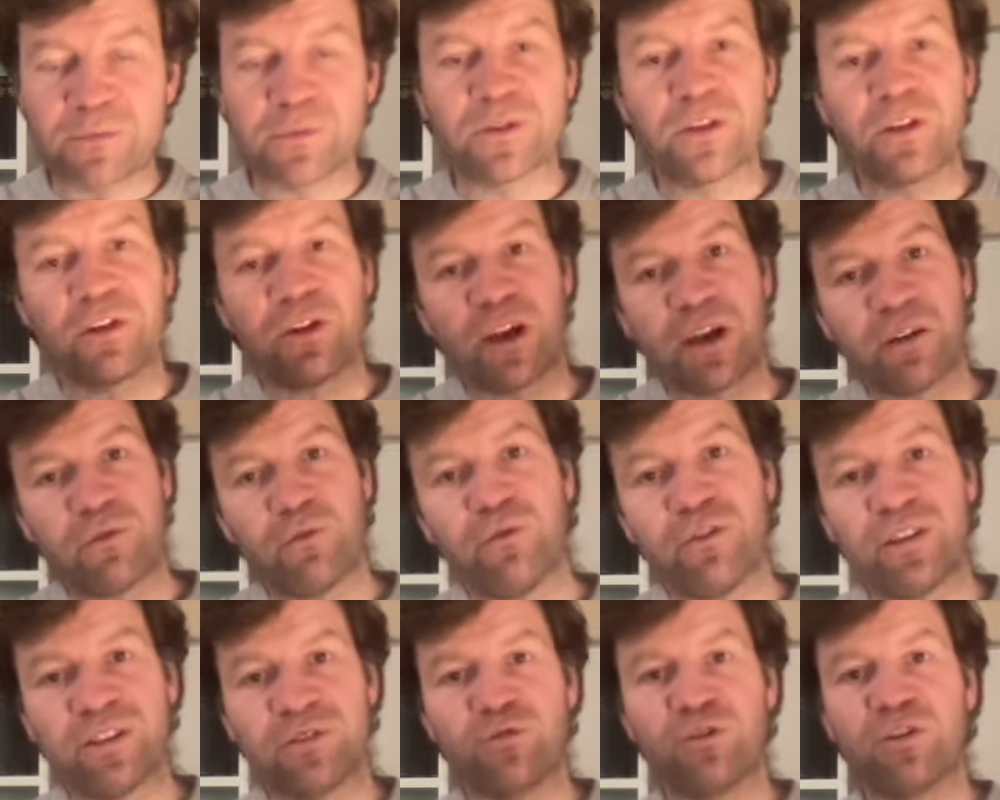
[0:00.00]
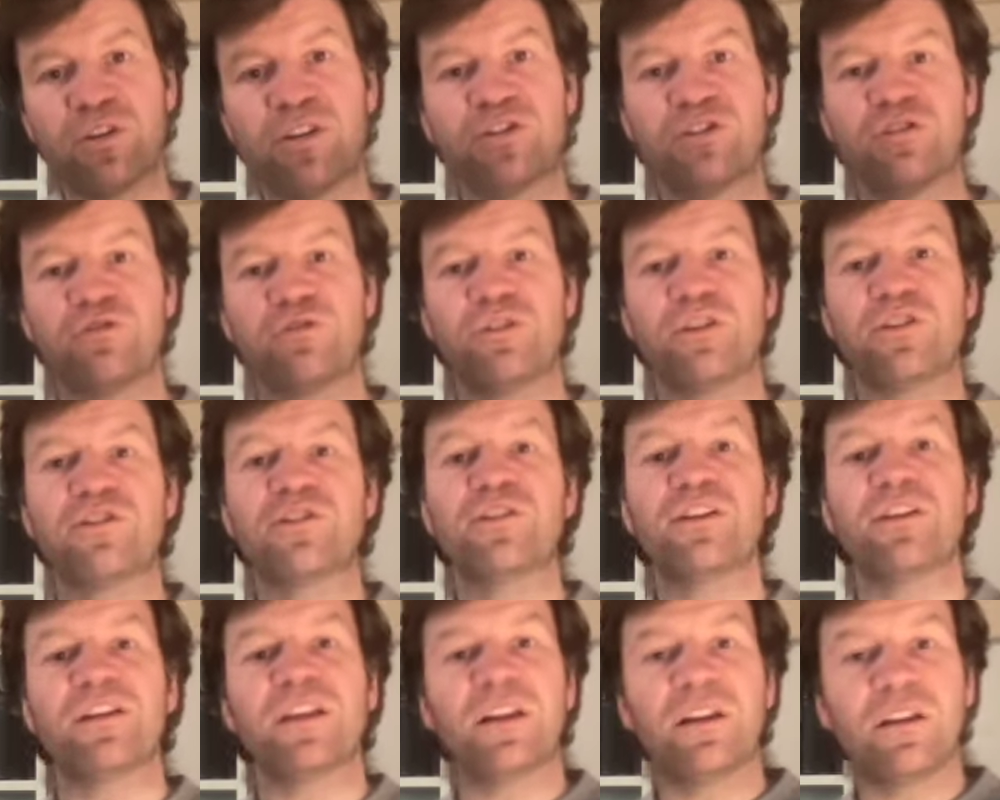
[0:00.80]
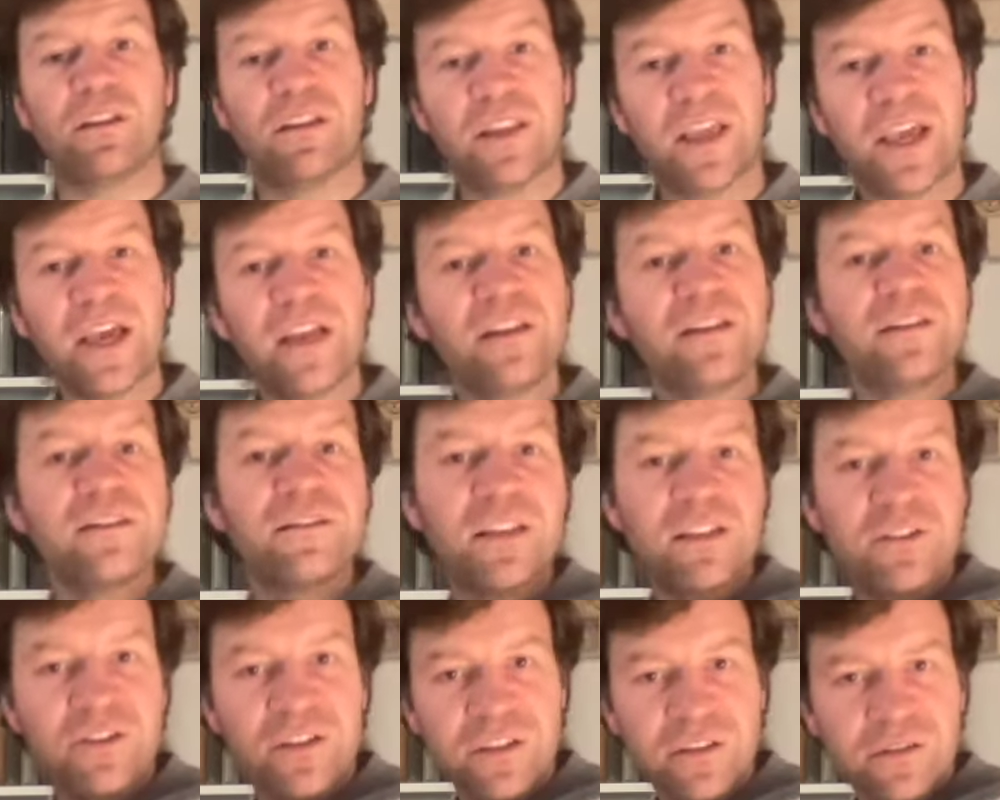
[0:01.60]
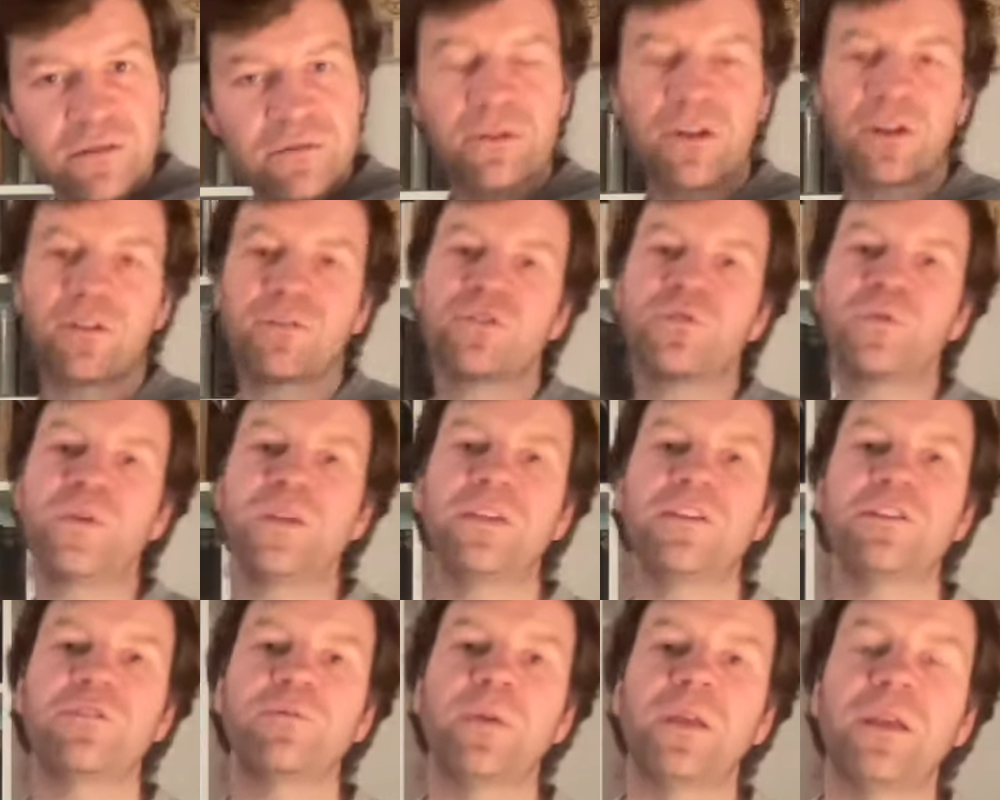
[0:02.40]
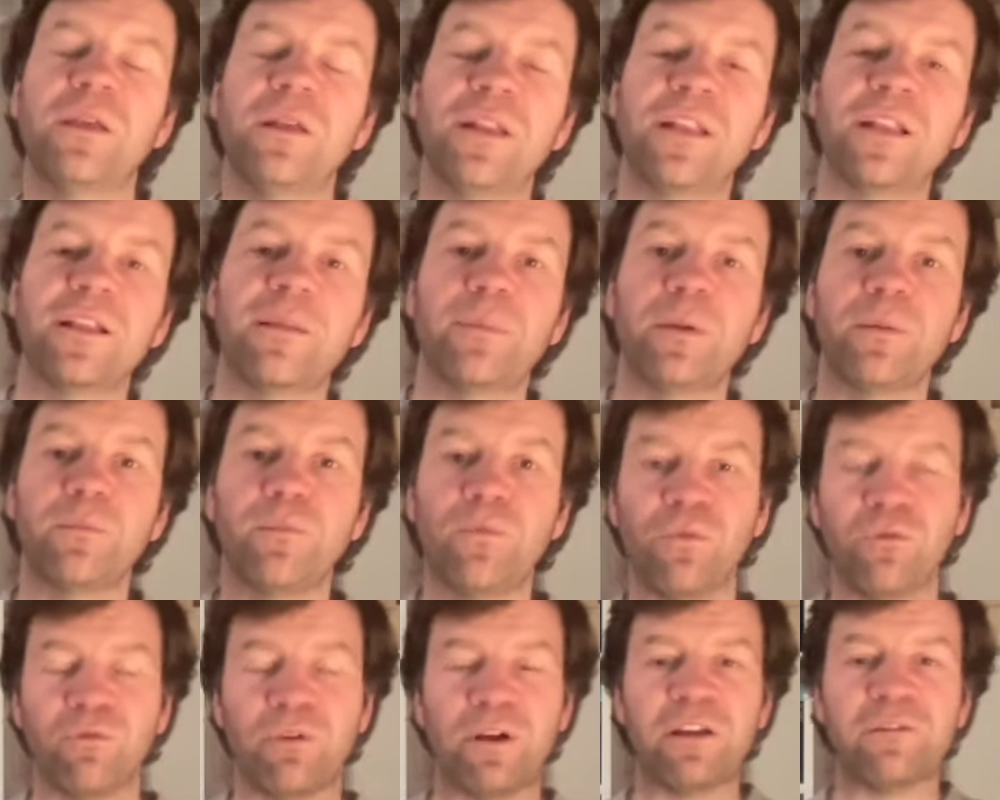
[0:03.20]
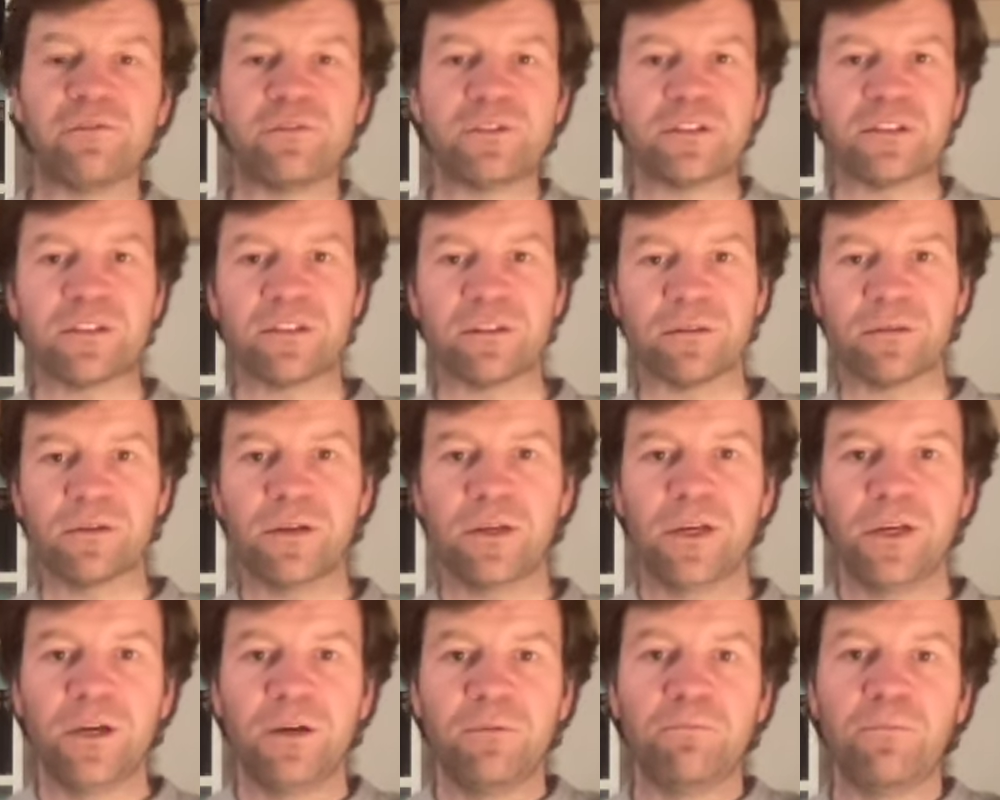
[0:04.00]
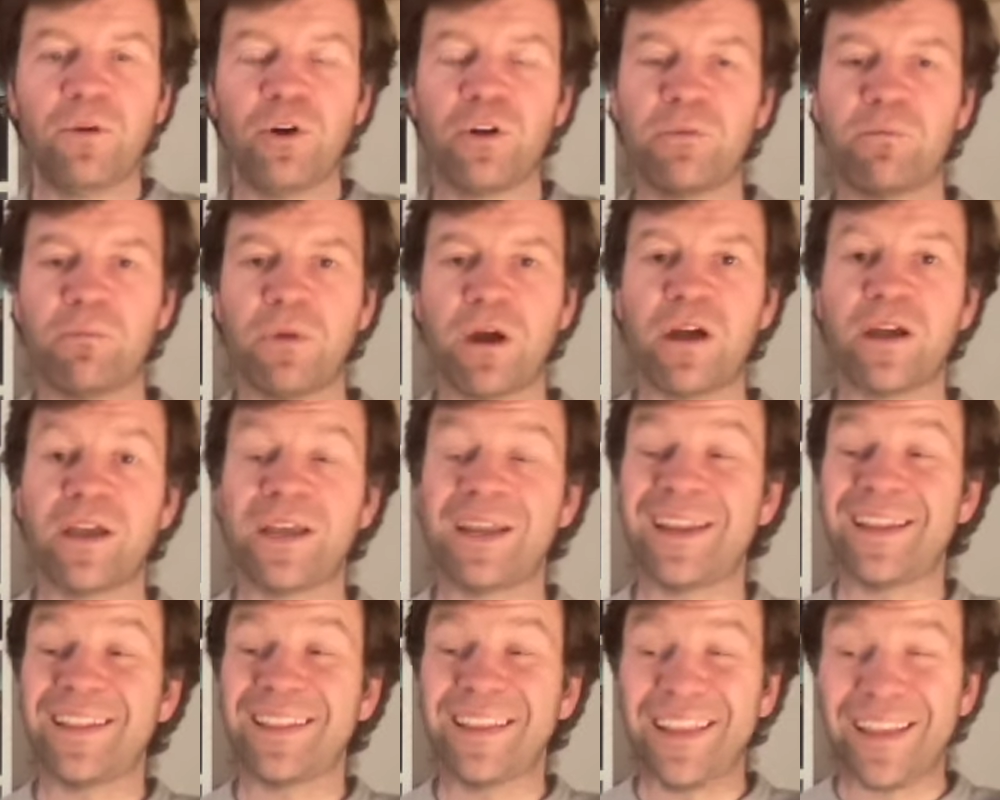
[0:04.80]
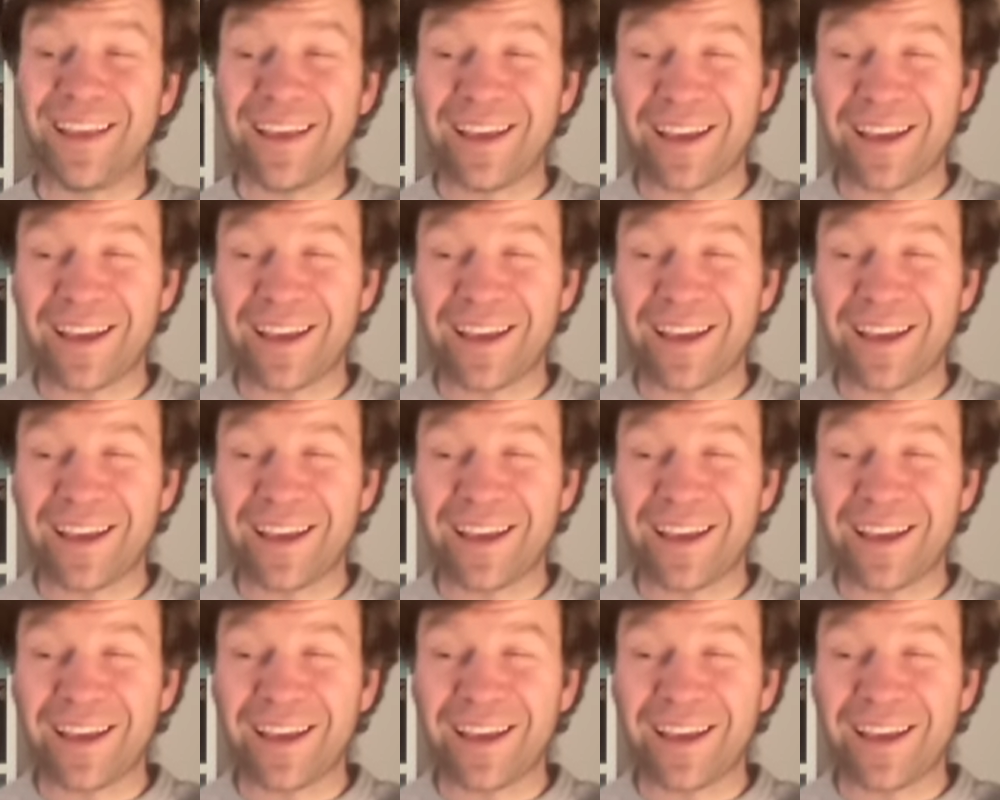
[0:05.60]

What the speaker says: So you have all this tradition, and then at the end they just kind of tweak it to be a little bit more relevant to the modern market, and